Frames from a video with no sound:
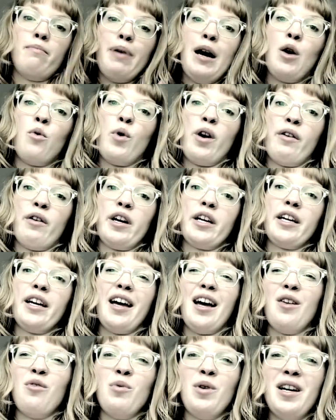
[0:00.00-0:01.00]
by wearing it
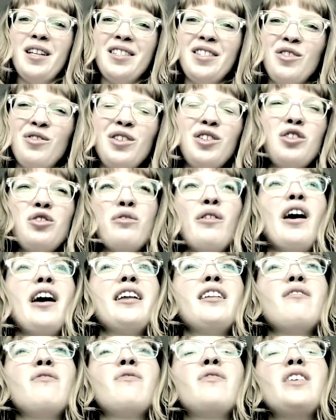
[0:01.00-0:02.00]
at once. You could
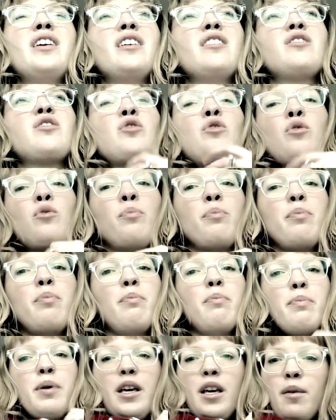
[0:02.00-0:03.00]
try to fit two
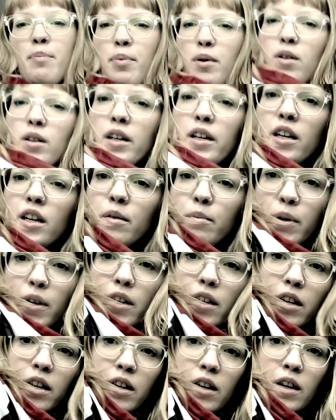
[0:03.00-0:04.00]
people in it, but